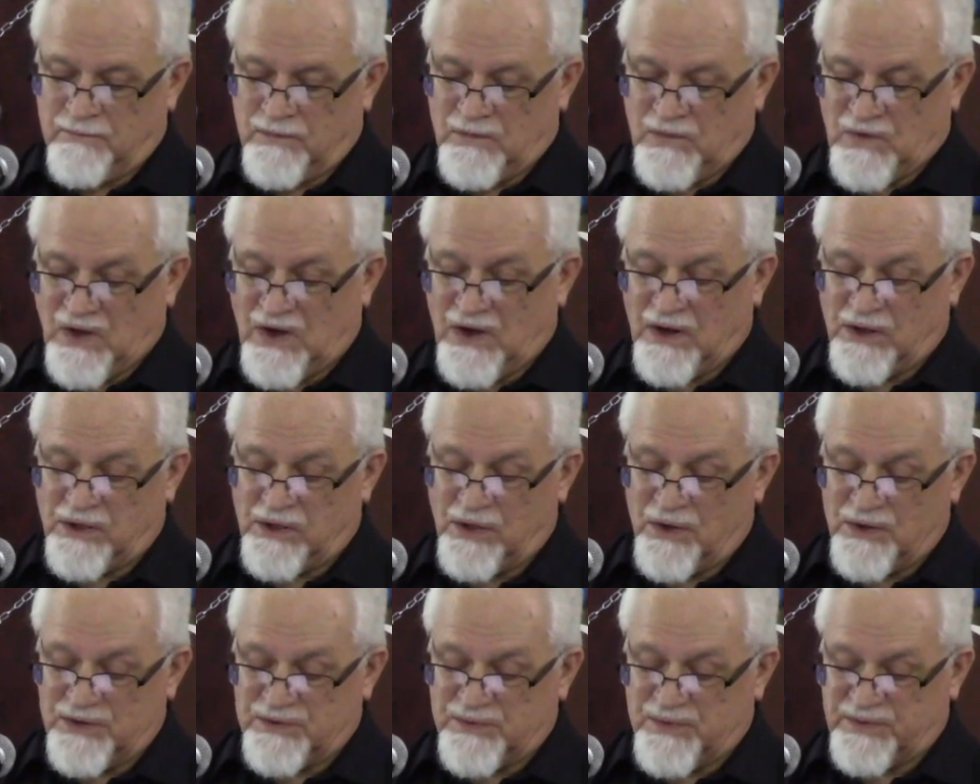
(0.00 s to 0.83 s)
I'm going to
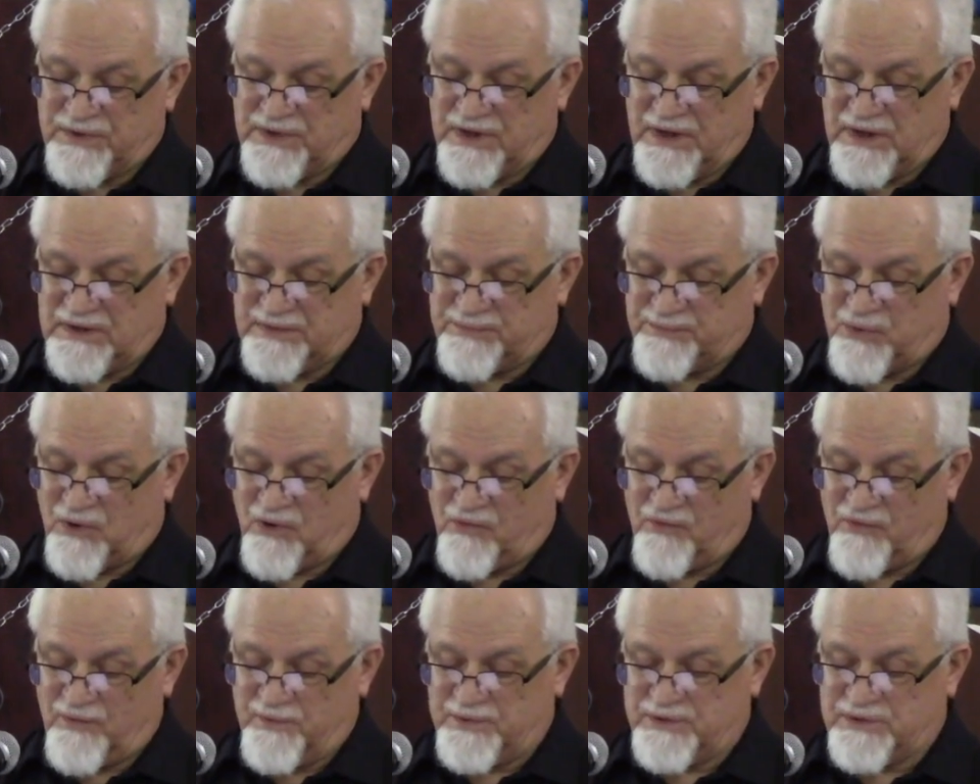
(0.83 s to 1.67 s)
close with this
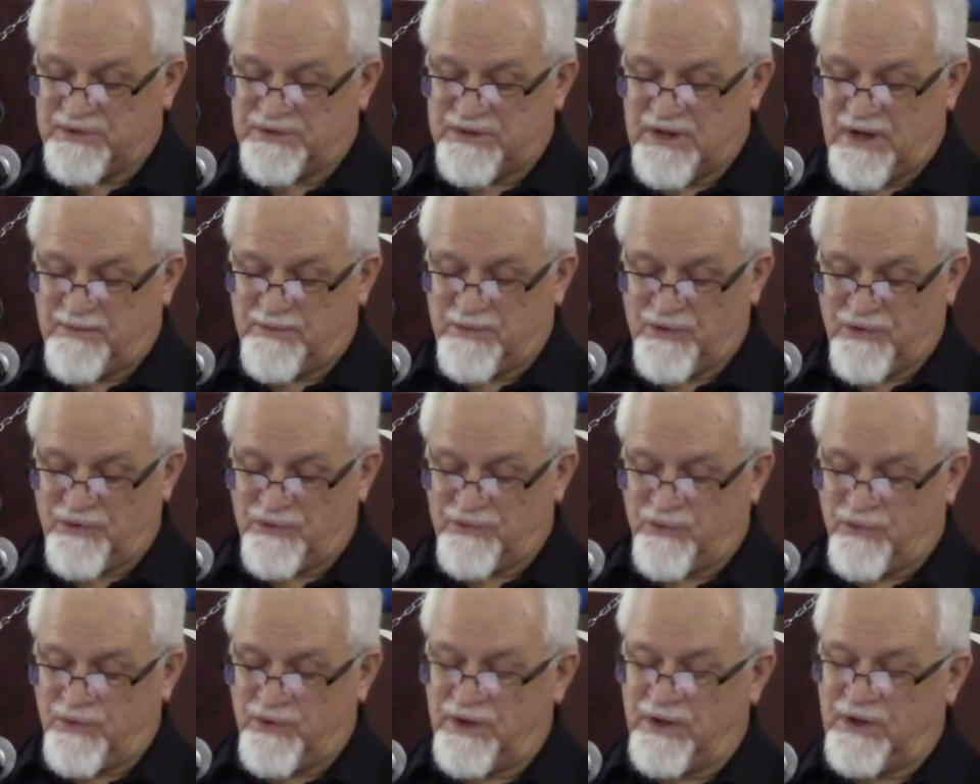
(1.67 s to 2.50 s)
Proverbs chapter
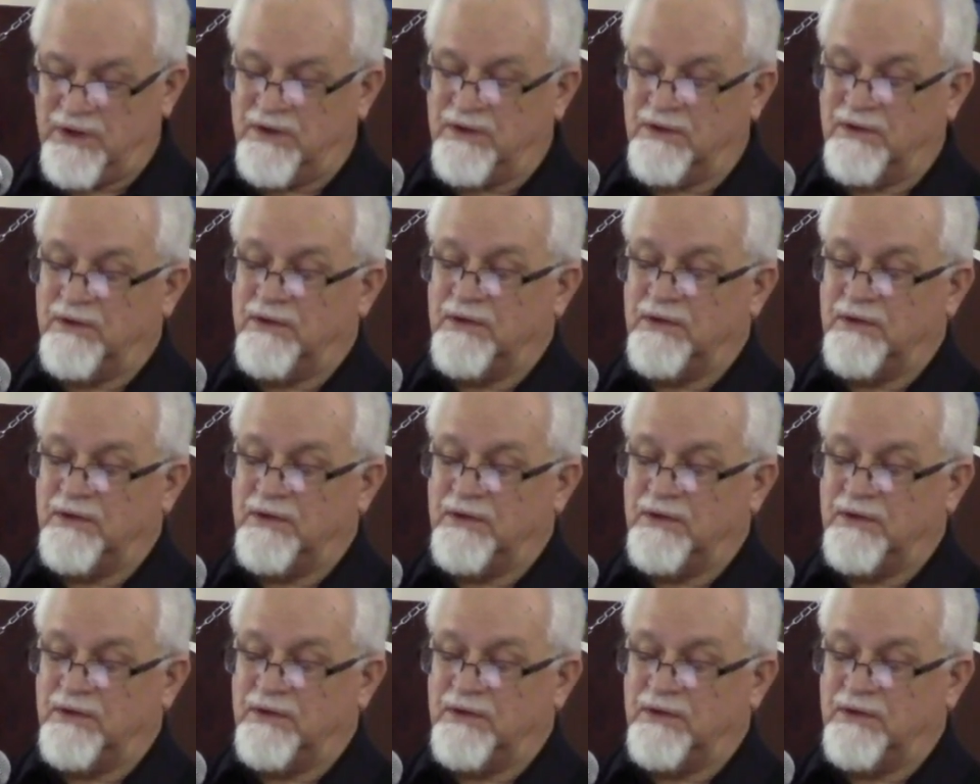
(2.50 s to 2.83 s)
3,